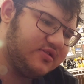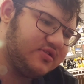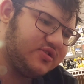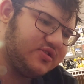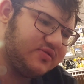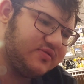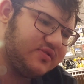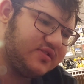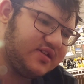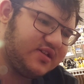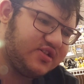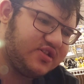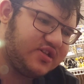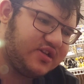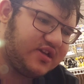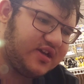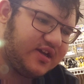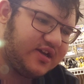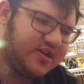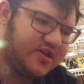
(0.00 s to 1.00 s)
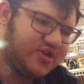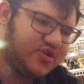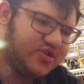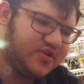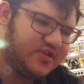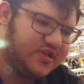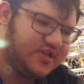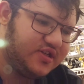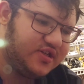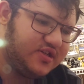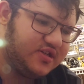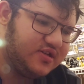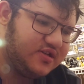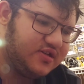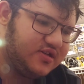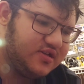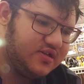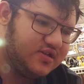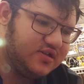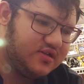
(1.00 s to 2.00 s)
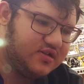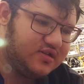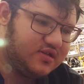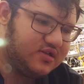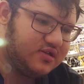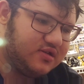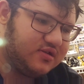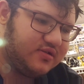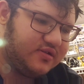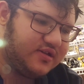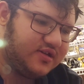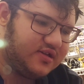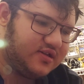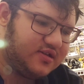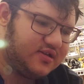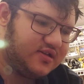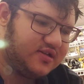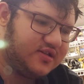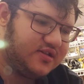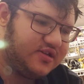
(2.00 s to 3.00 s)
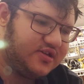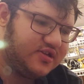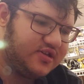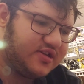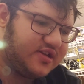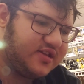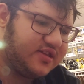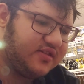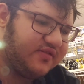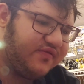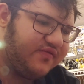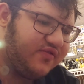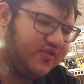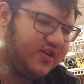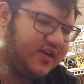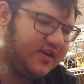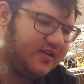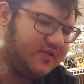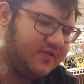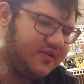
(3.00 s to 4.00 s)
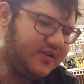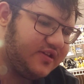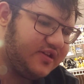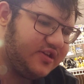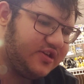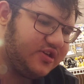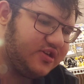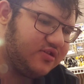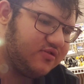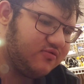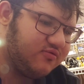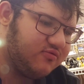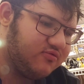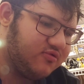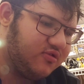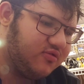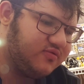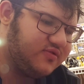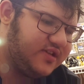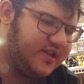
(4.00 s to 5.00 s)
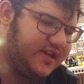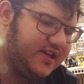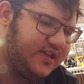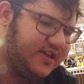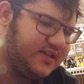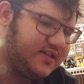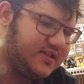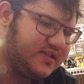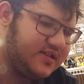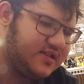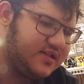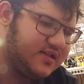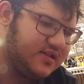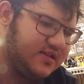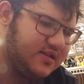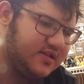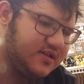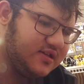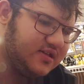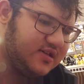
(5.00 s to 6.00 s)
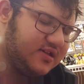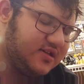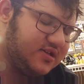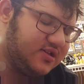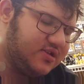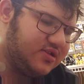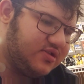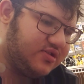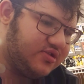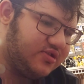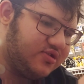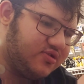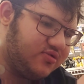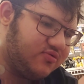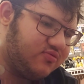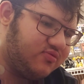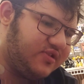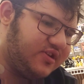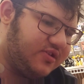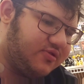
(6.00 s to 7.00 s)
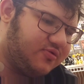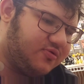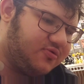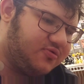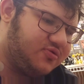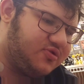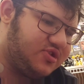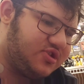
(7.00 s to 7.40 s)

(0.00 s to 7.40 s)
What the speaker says: So it's actually kind of tricky. Oh yeah, and then you're gonna get the foot out, and then you're gonna rotate the wheels.